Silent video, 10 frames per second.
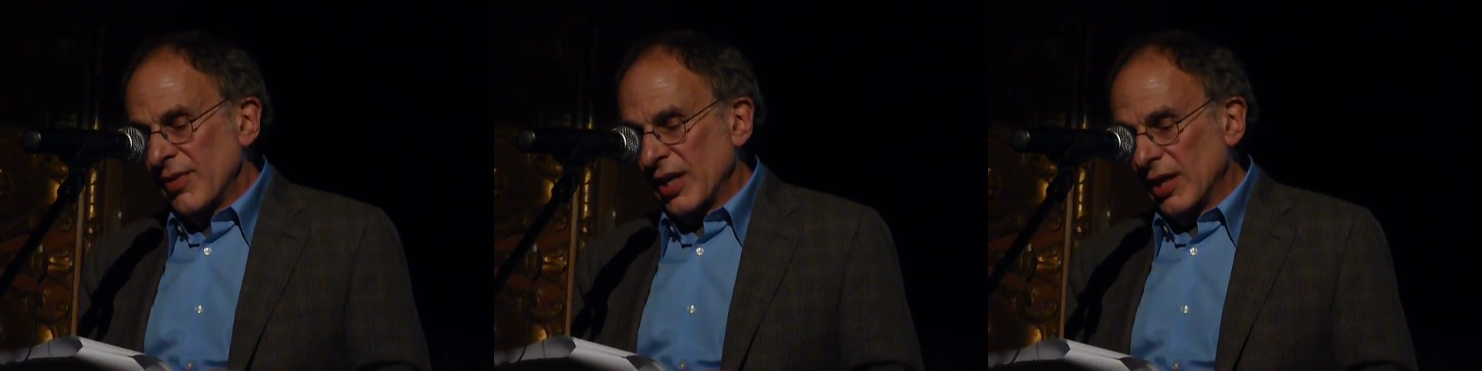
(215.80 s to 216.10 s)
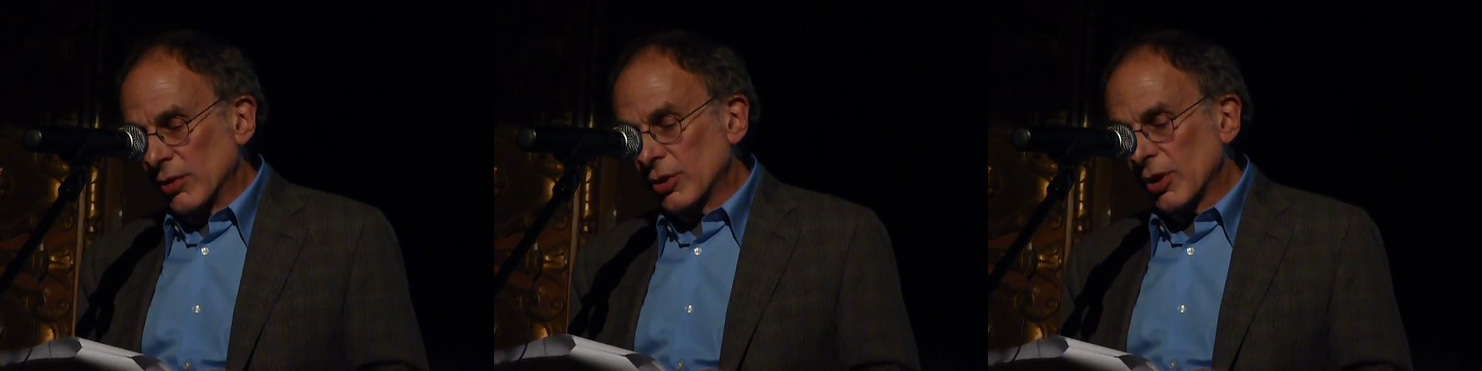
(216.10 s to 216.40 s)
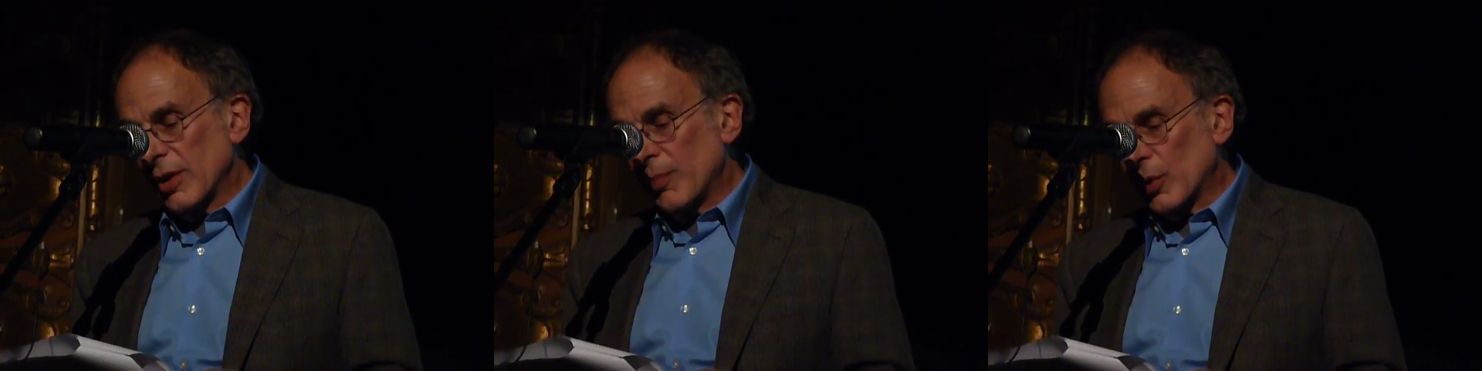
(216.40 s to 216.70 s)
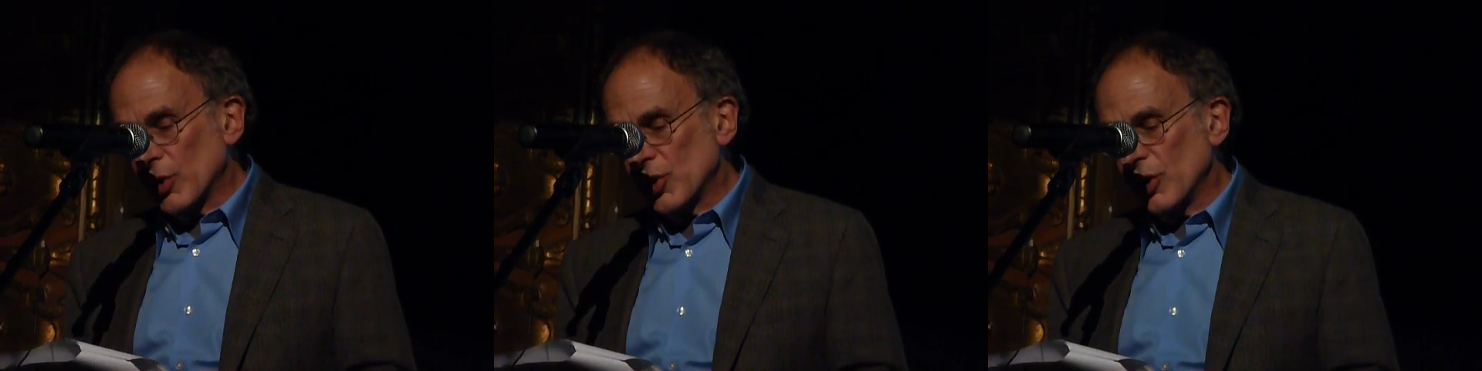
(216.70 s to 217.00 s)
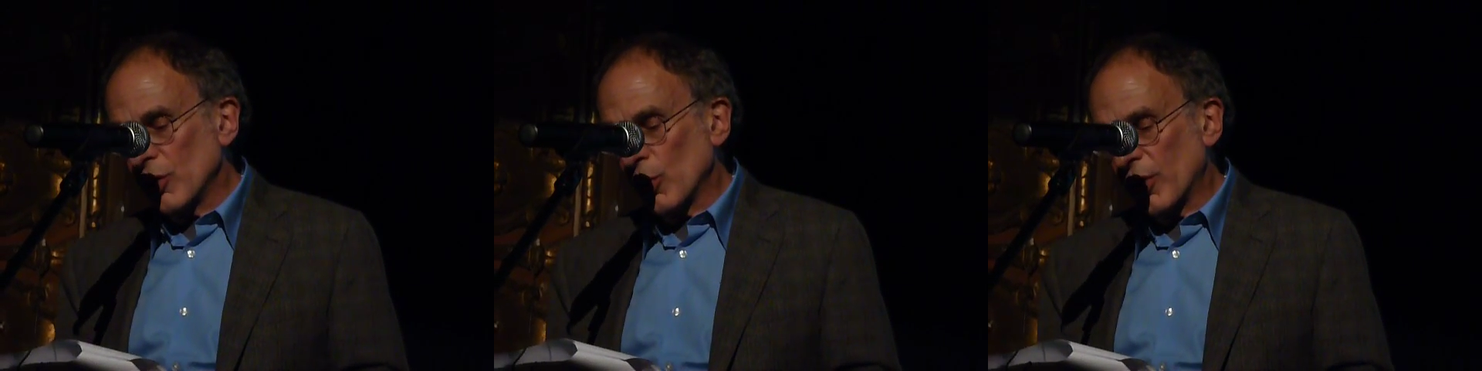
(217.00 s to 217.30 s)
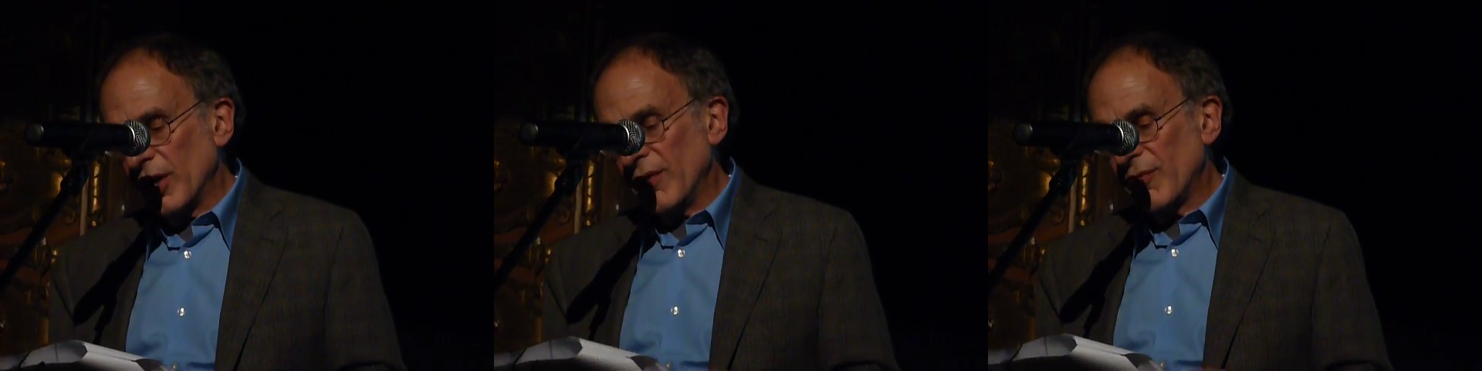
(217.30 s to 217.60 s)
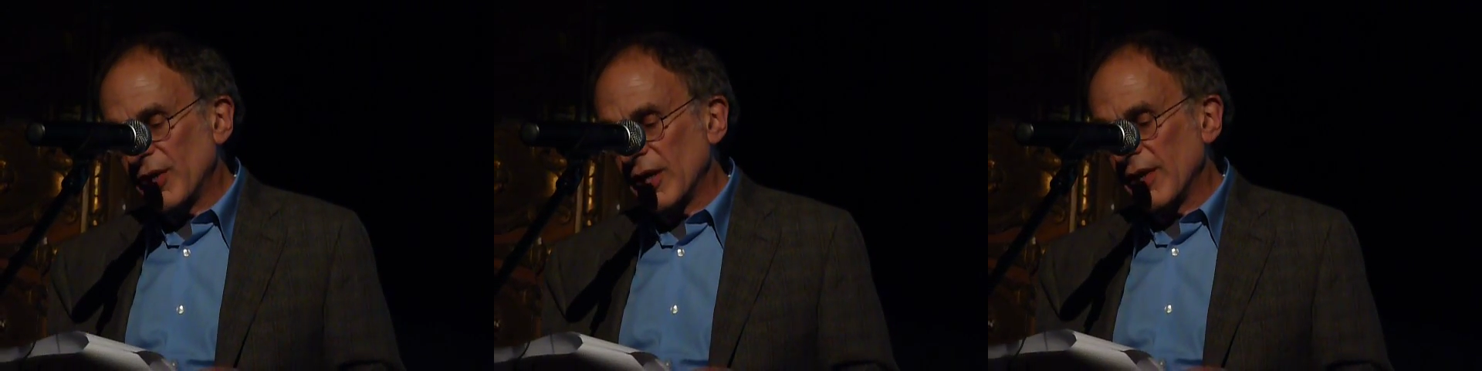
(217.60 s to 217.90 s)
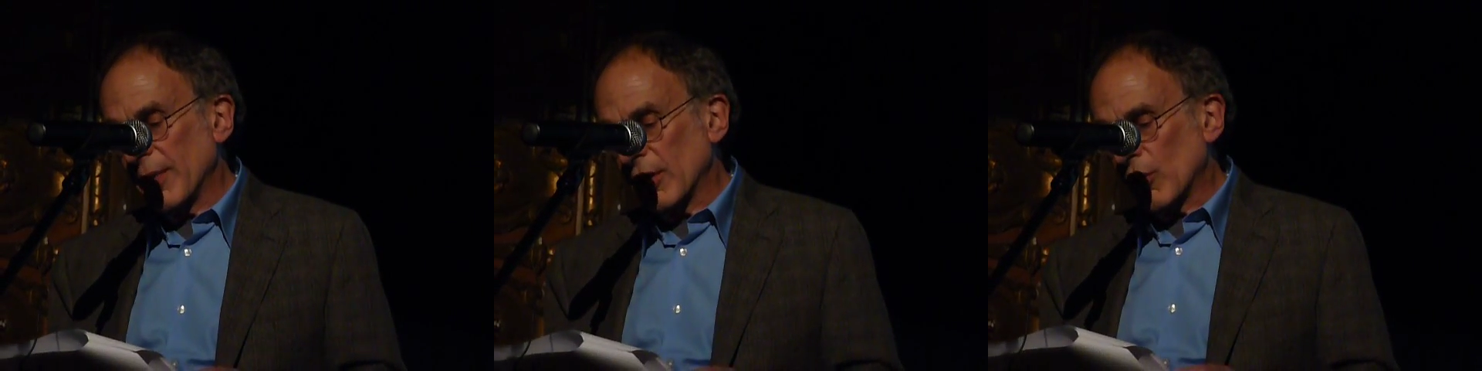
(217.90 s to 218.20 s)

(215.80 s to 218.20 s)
The elderly person or infant in the